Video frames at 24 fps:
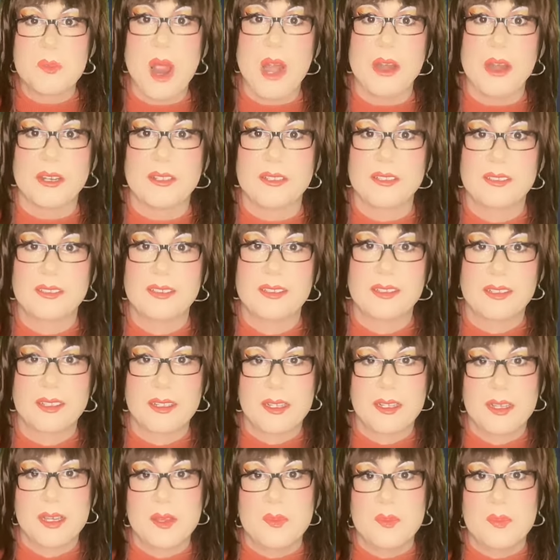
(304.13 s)
smart.
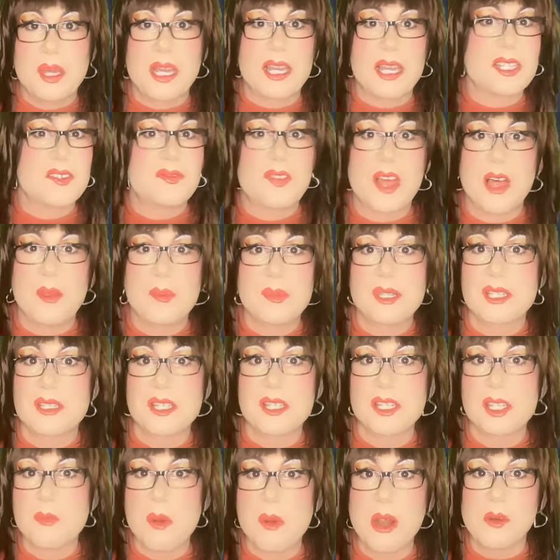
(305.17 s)
Because Velma's
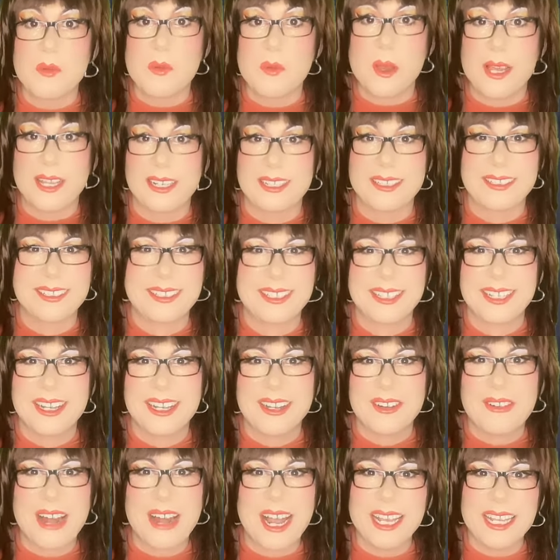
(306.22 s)
the smart one,
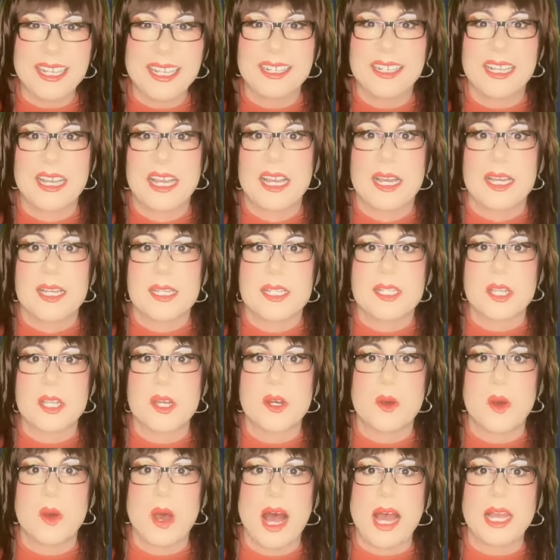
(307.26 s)
right?
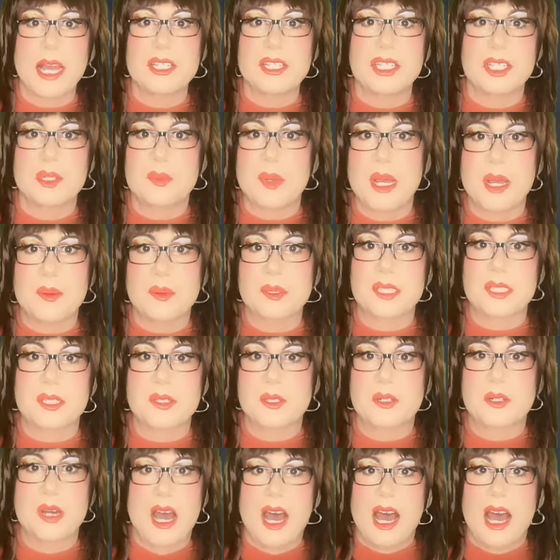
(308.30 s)
So I should be able
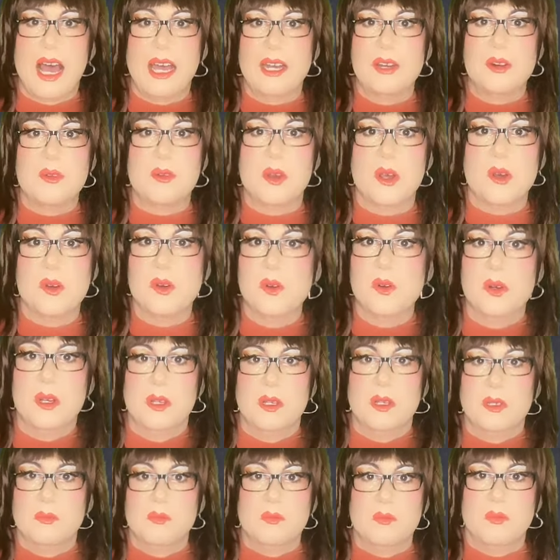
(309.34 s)
to, I don't know,
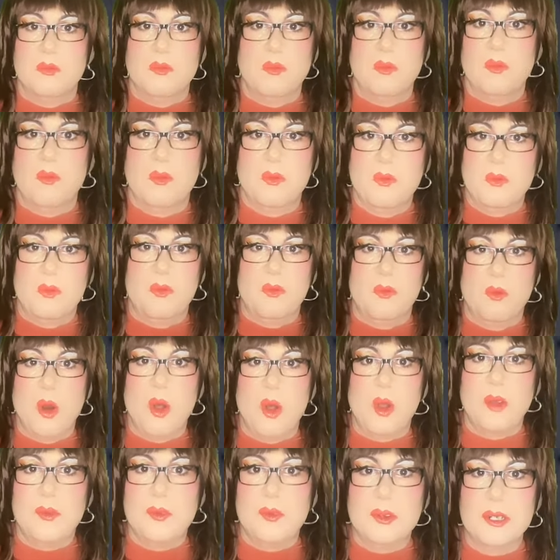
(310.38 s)

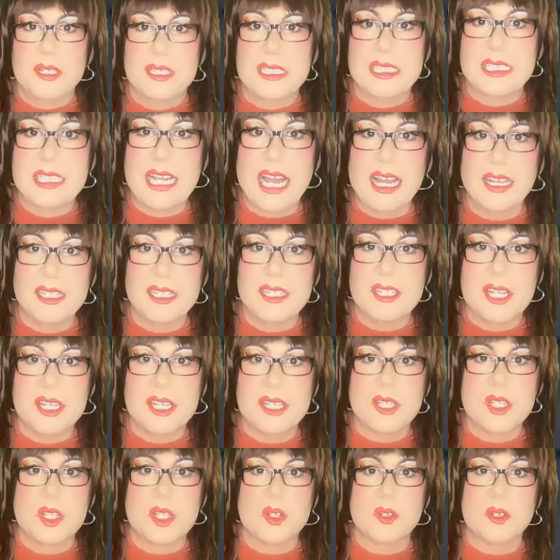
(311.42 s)
roll for
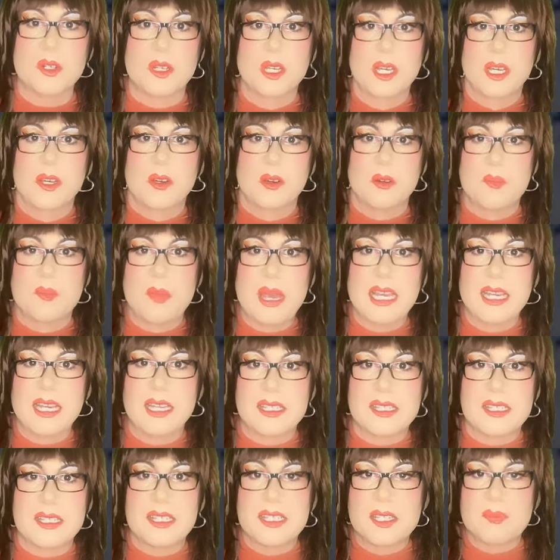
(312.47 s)
intelligence or make
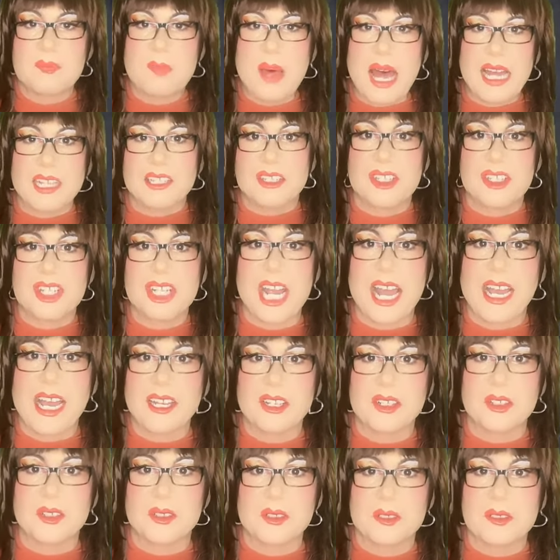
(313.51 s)
a spot
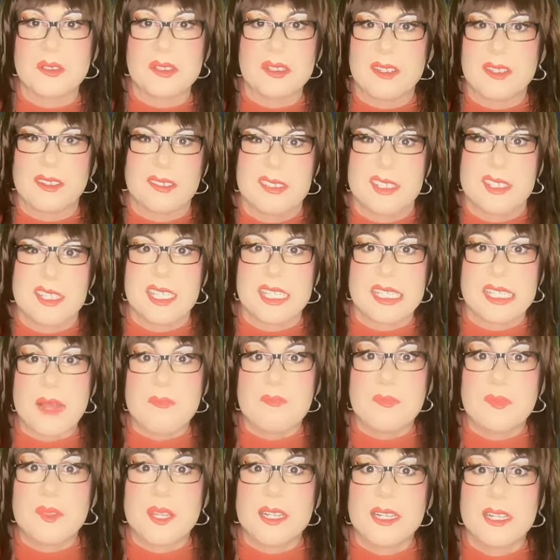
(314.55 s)
check or
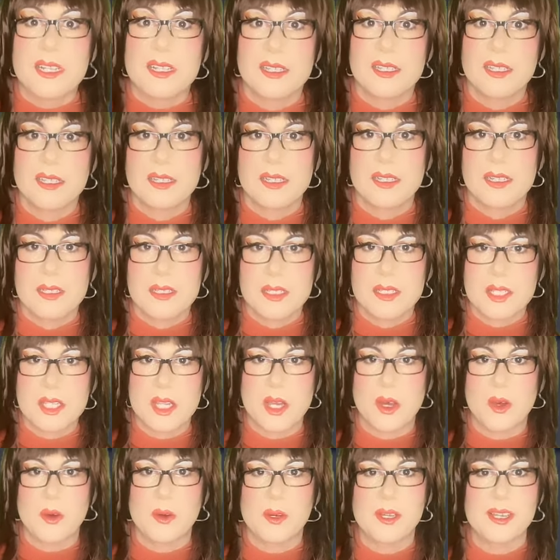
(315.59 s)
something.
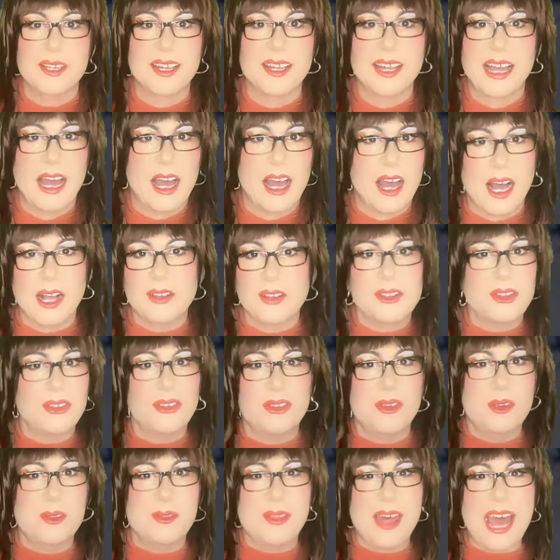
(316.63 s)
So I'll
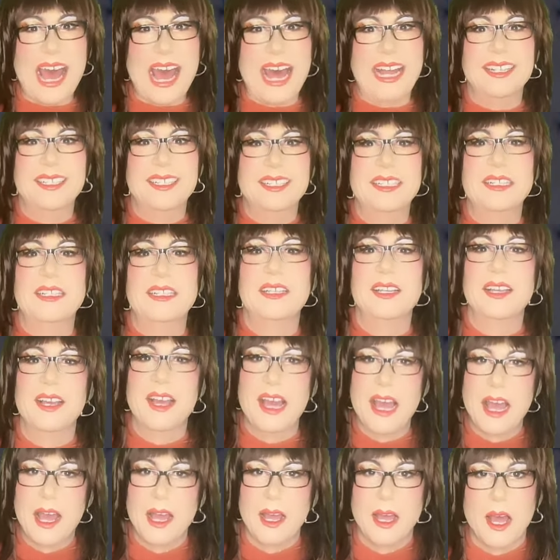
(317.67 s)
just do that.
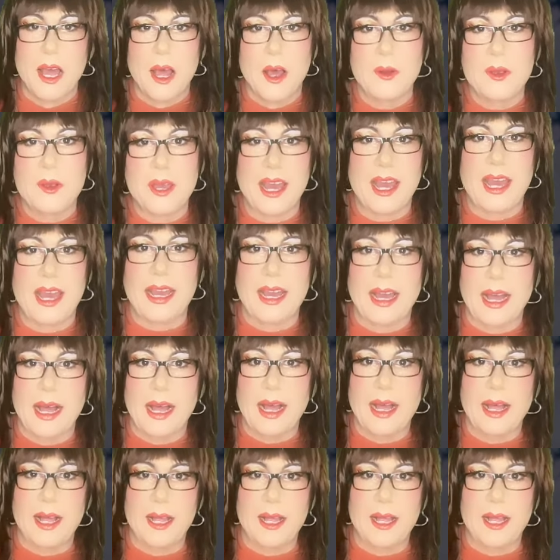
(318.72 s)
Okay,